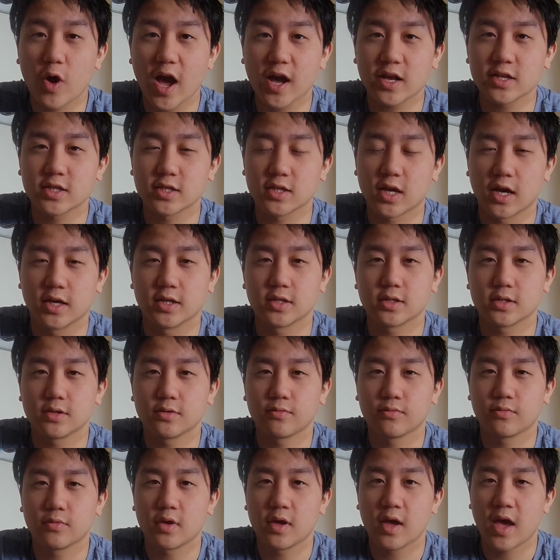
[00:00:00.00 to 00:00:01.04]
exercise.
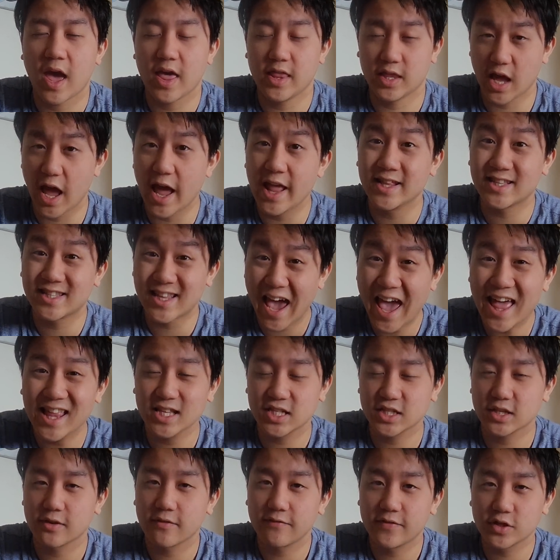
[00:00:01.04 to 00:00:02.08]
An
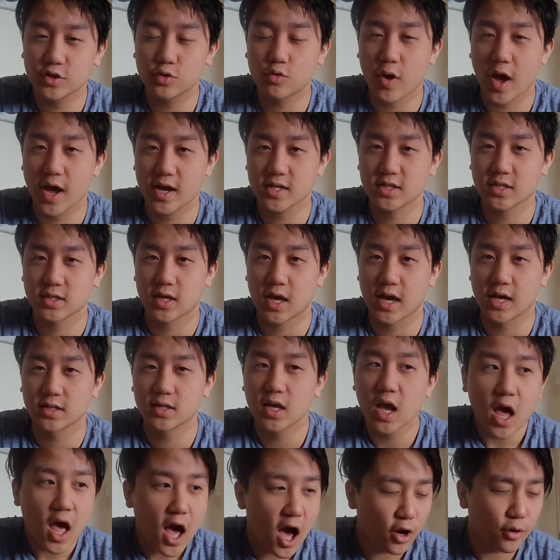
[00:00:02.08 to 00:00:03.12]
intense physical exercise.
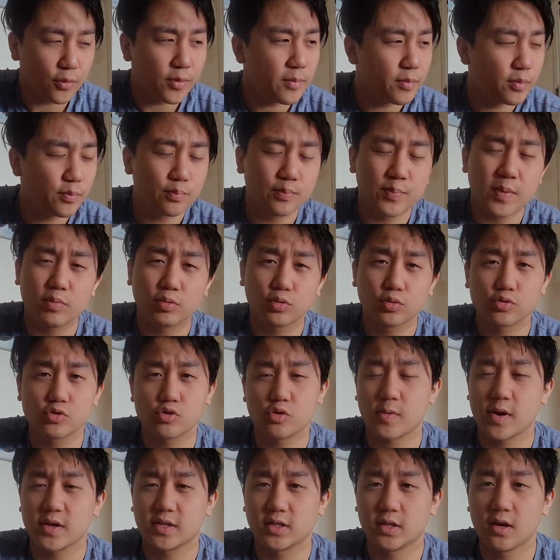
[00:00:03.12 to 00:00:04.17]
I don't think people talk
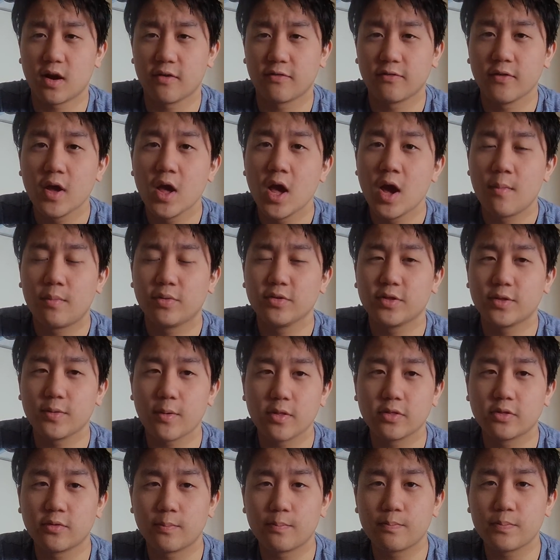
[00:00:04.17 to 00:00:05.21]
about this enough, but
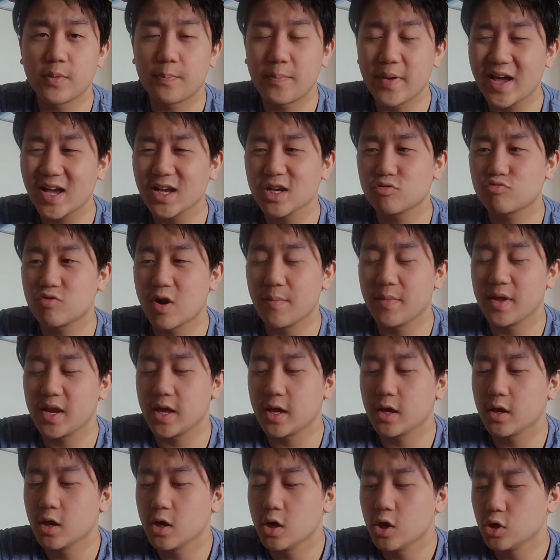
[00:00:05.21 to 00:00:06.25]
the, the, the biggest
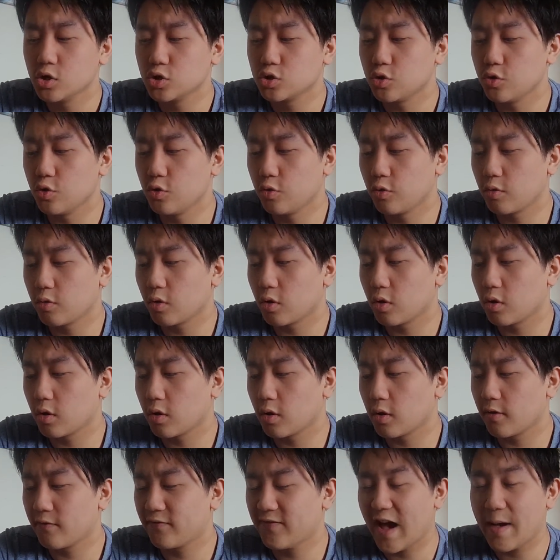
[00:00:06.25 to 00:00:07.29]
remedy to
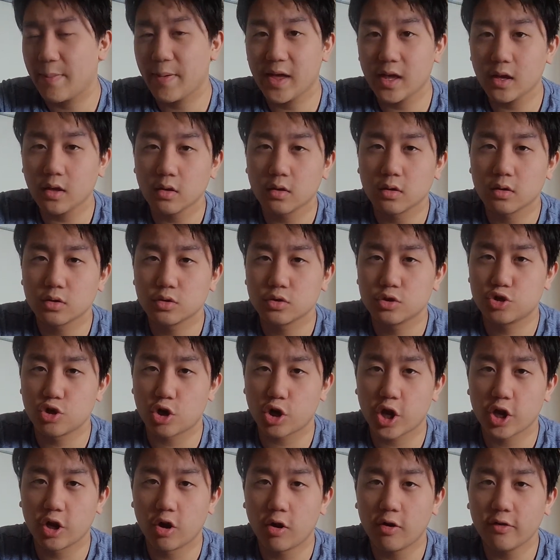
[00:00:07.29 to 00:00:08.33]
fapping, to
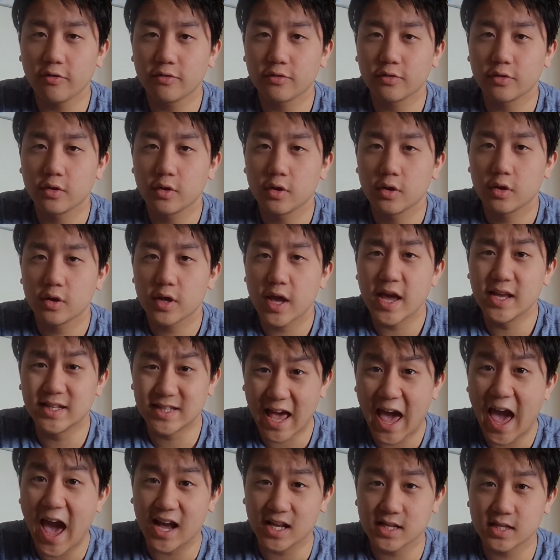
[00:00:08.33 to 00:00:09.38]
jerking off, is
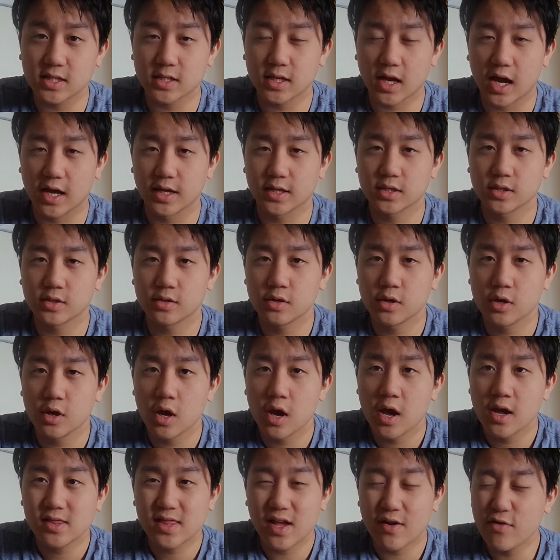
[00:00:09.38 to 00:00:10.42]
exercise.
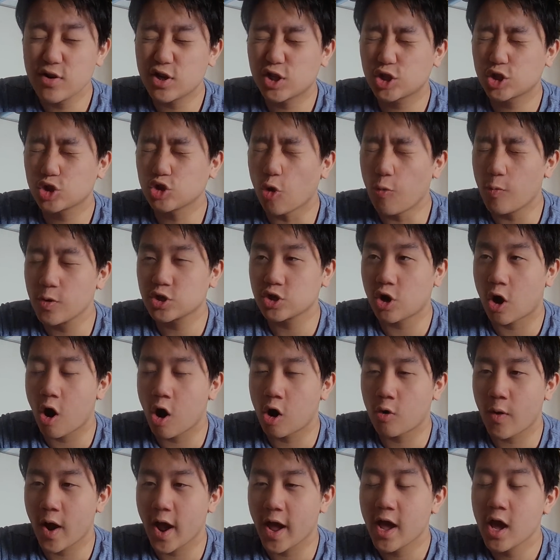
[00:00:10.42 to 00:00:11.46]
There is so much
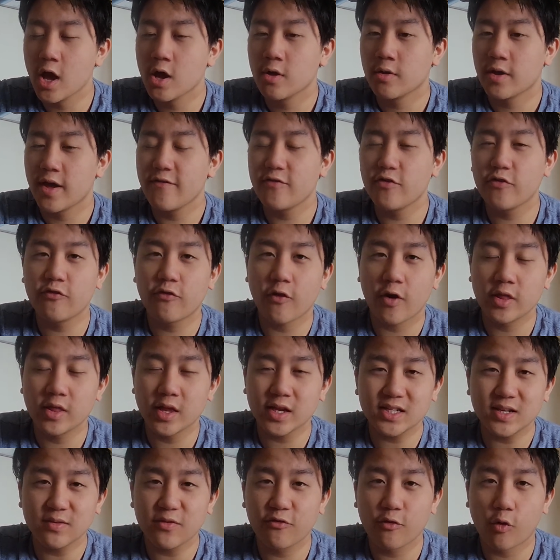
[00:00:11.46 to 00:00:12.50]
ROI. If you and
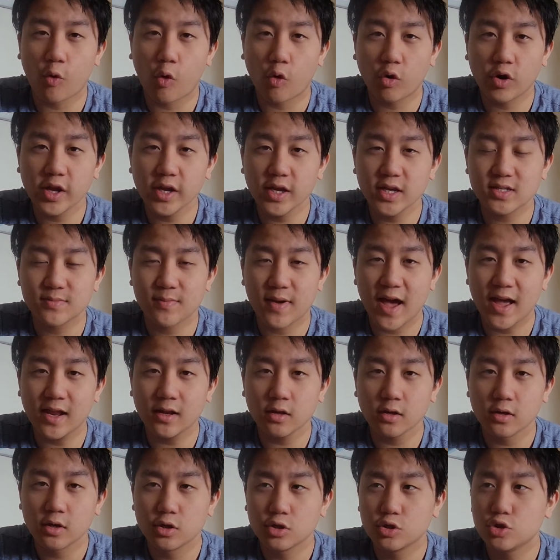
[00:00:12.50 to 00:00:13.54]
next time you feel horny as man,
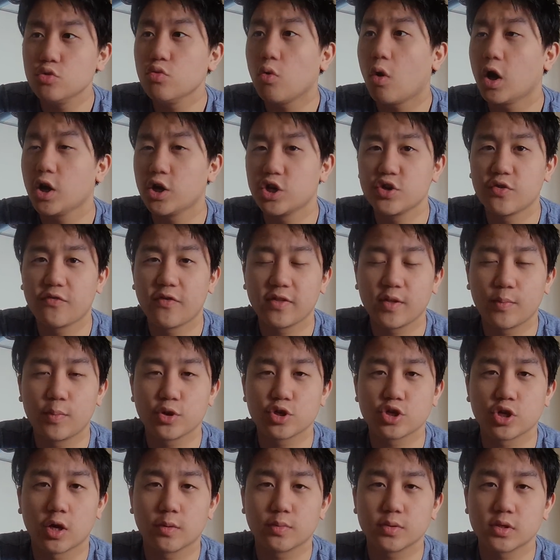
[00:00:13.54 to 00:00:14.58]
do 150
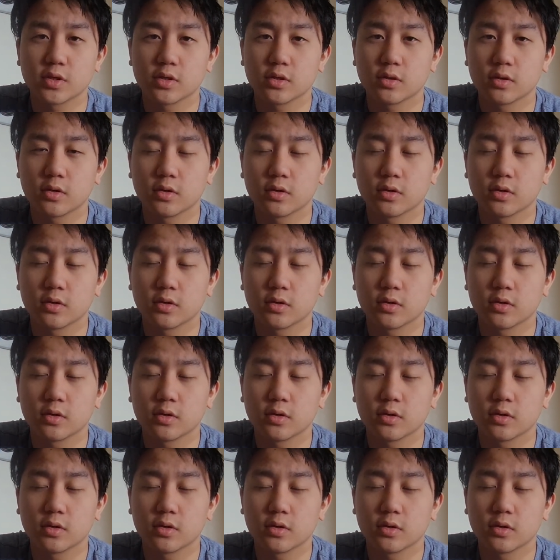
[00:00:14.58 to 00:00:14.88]
push-ups,